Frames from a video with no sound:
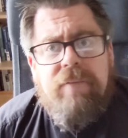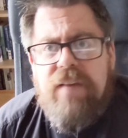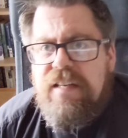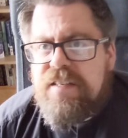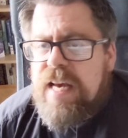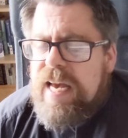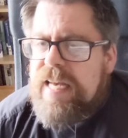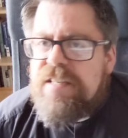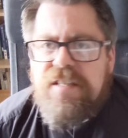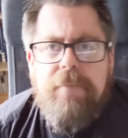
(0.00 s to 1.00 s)
This
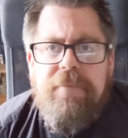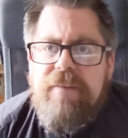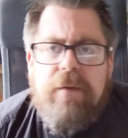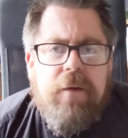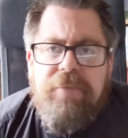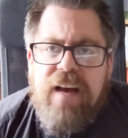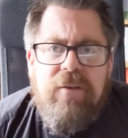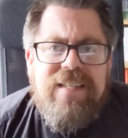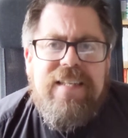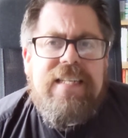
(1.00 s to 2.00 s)
is something that the
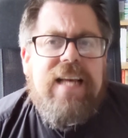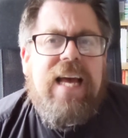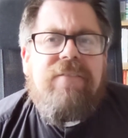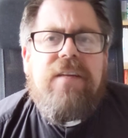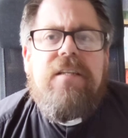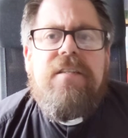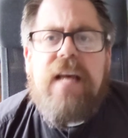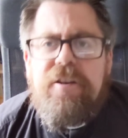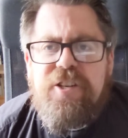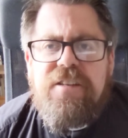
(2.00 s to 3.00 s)
Pharisees and the
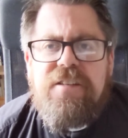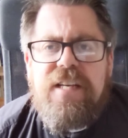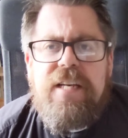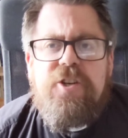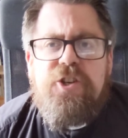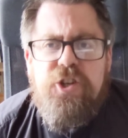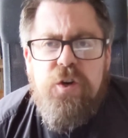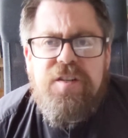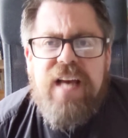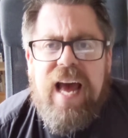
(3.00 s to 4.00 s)
Sadducees
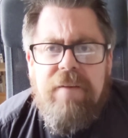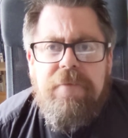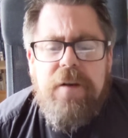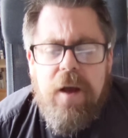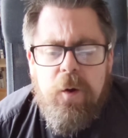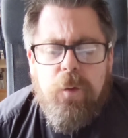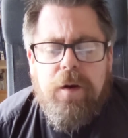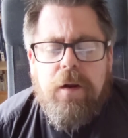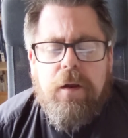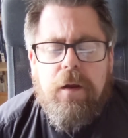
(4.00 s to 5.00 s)
should have
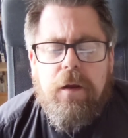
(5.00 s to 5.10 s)
known.